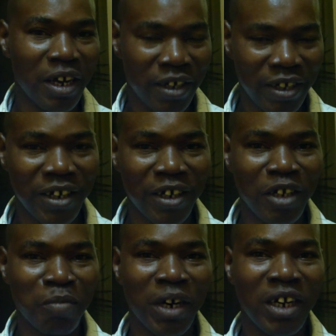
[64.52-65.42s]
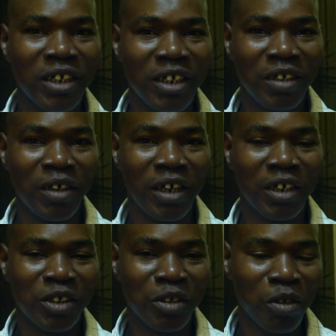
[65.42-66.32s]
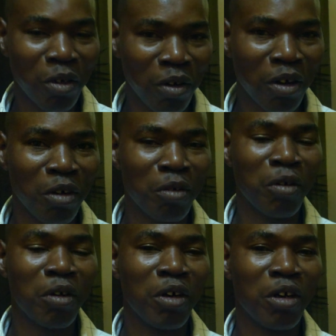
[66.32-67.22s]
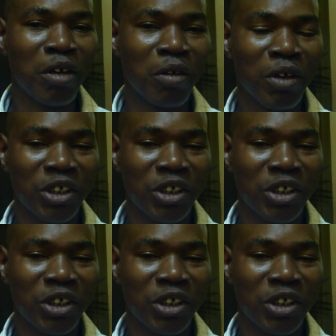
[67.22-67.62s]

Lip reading: here in Mali as local